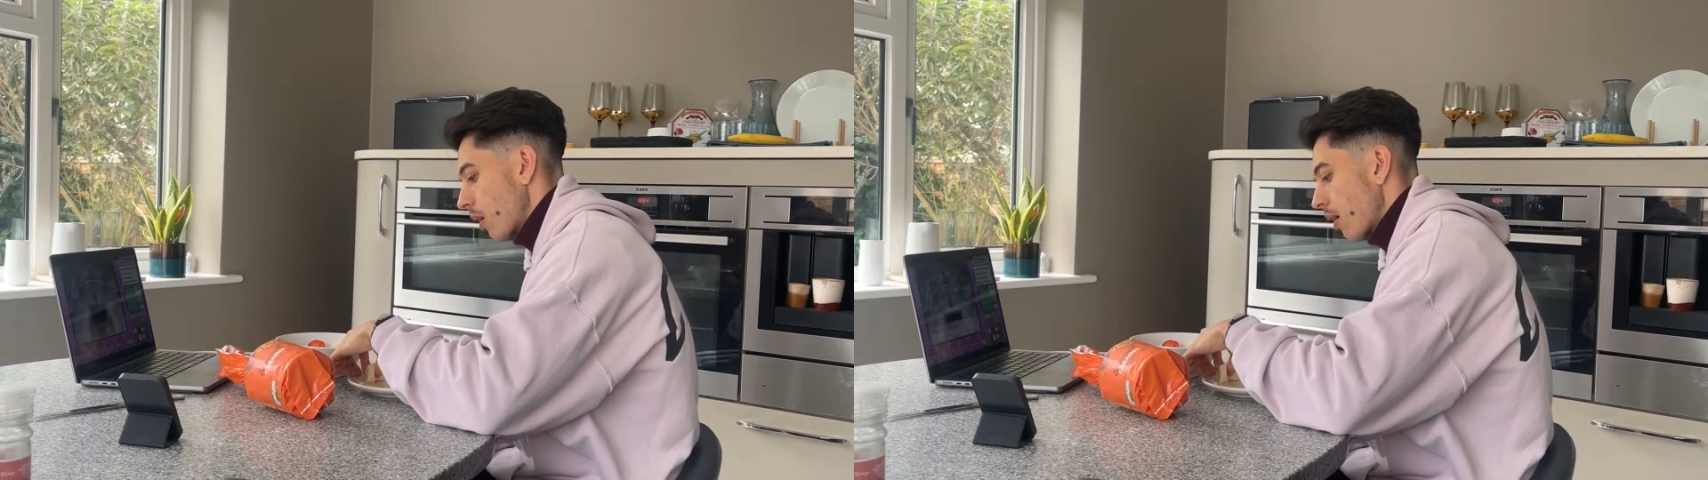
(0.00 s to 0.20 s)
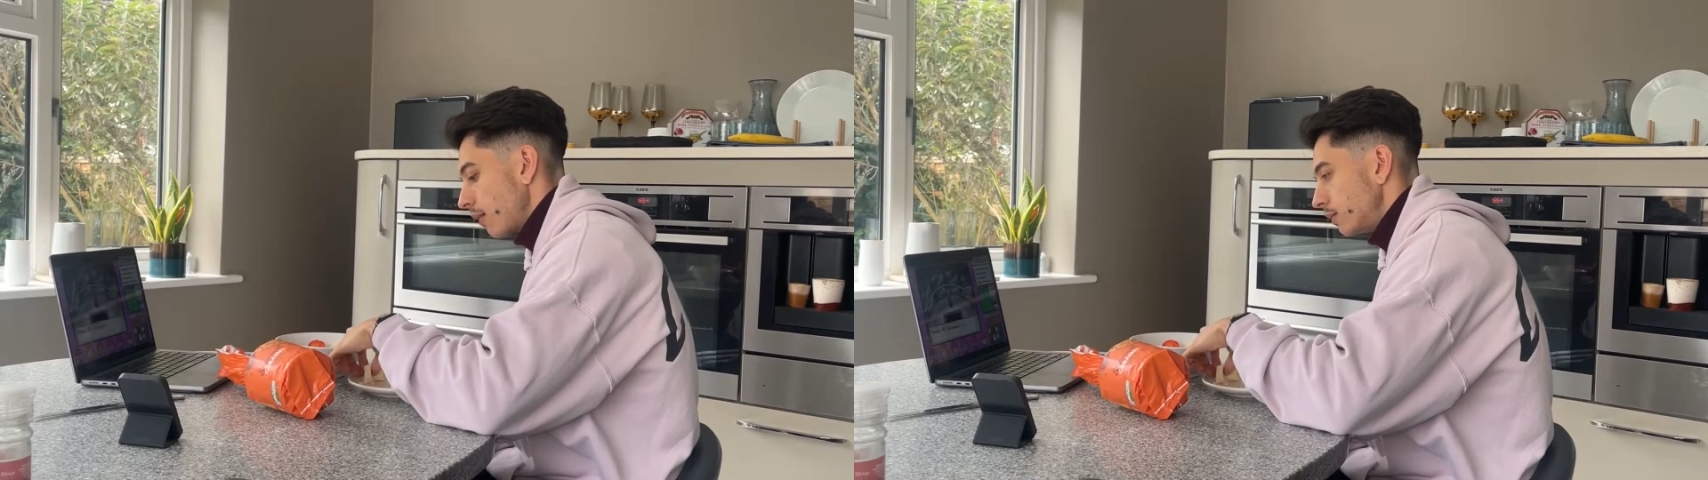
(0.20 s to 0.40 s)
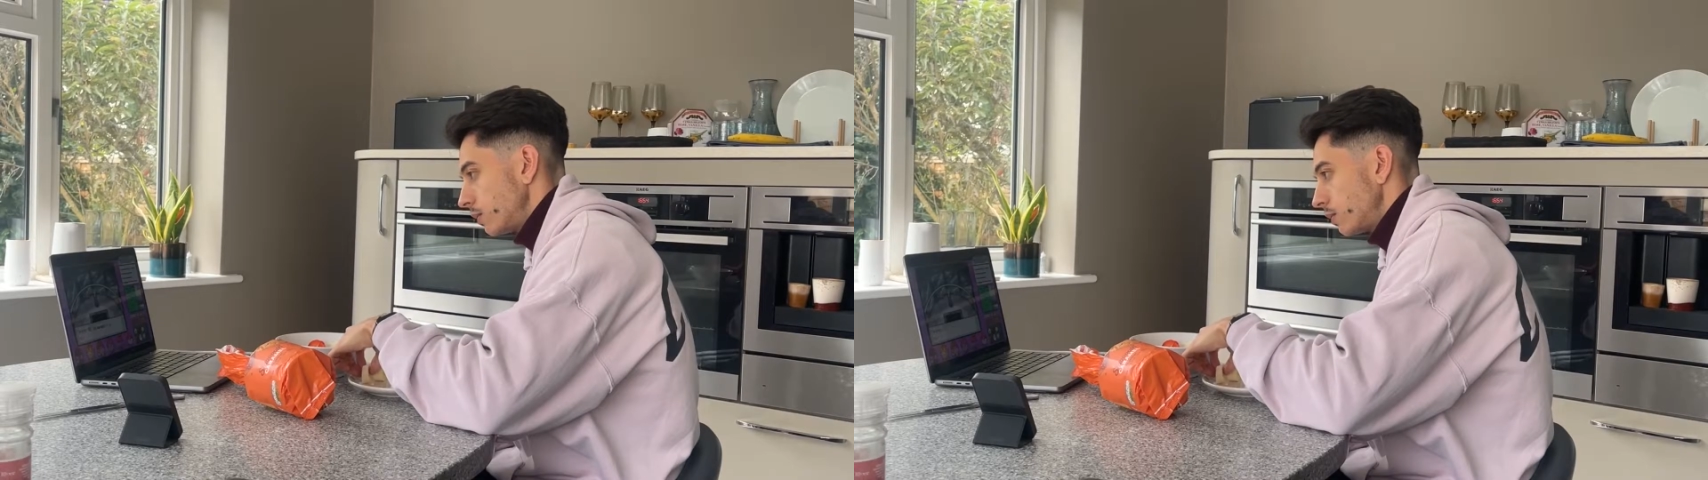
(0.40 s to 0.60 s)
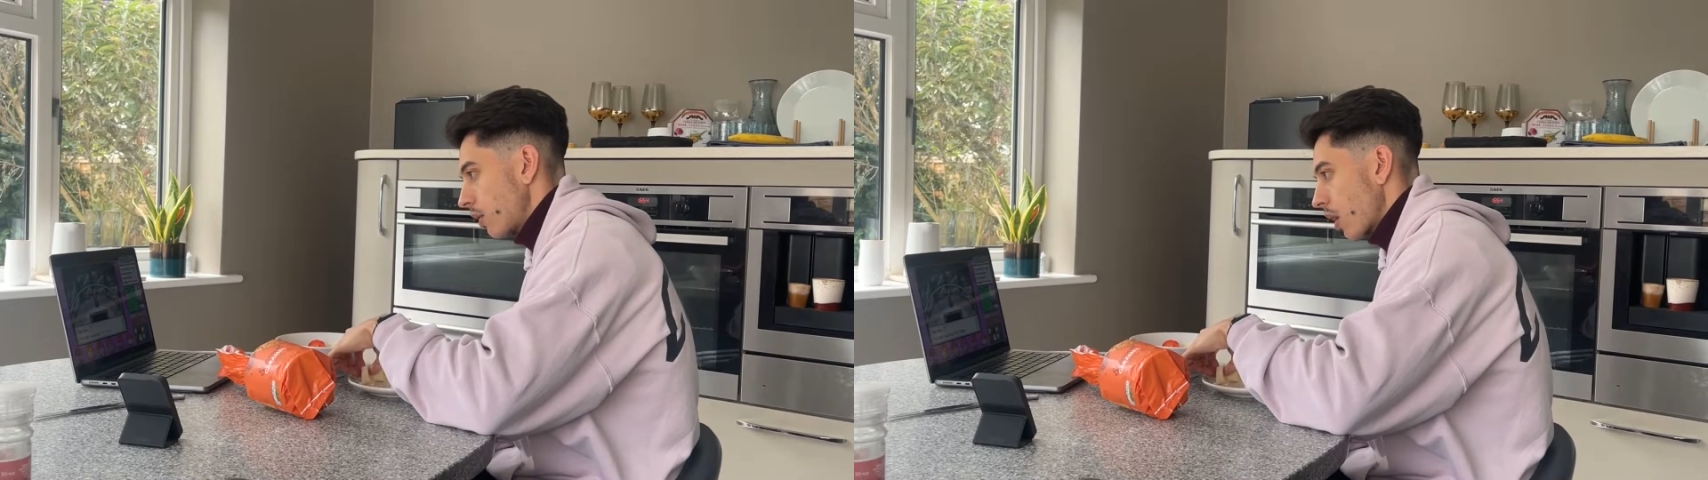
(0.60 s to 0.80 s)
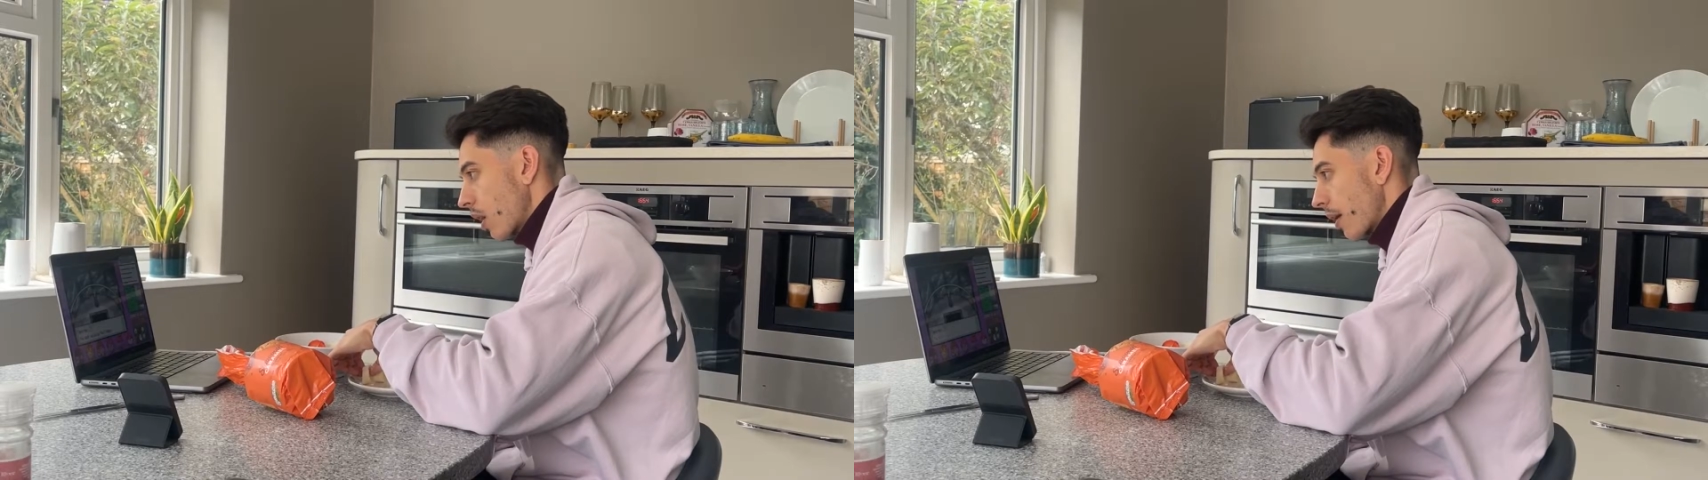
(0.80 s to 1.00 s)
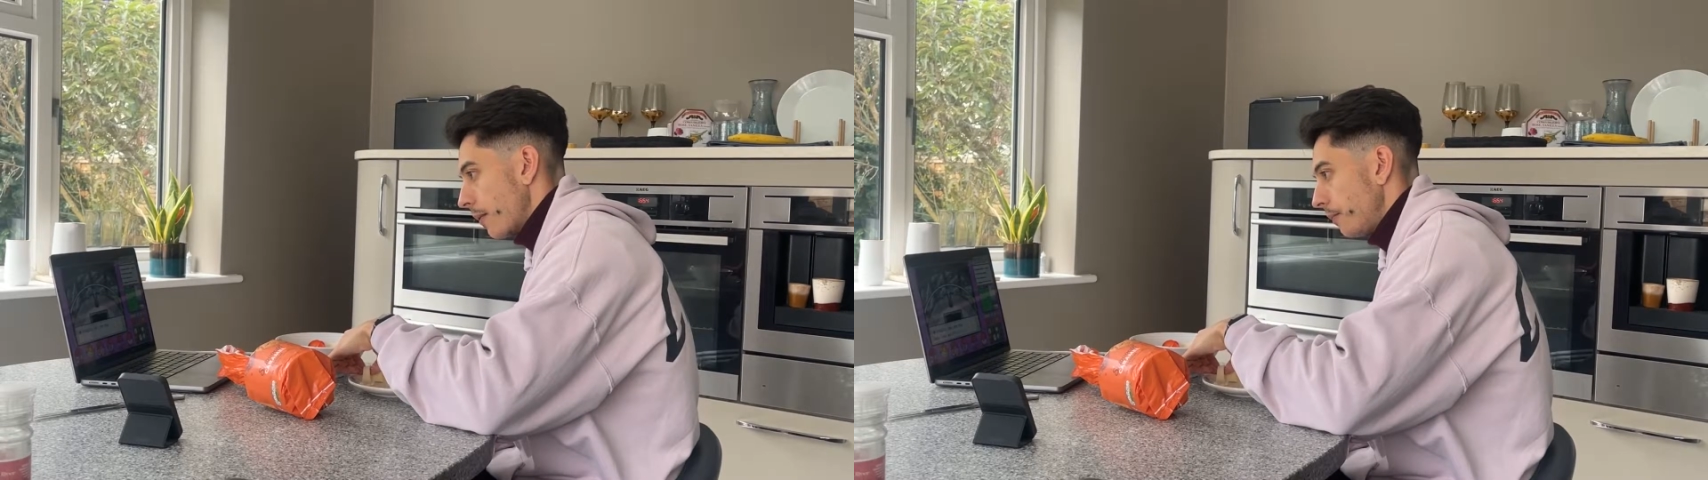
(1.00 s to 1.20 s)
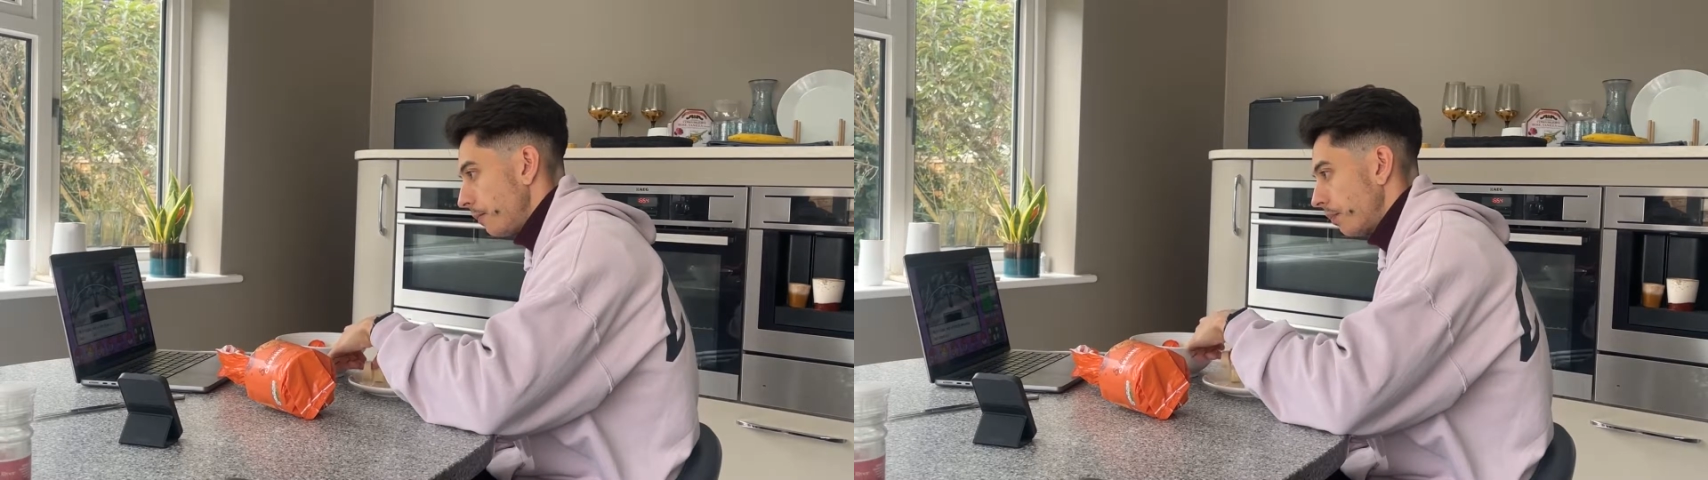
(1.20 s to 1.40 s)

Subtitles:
that's 130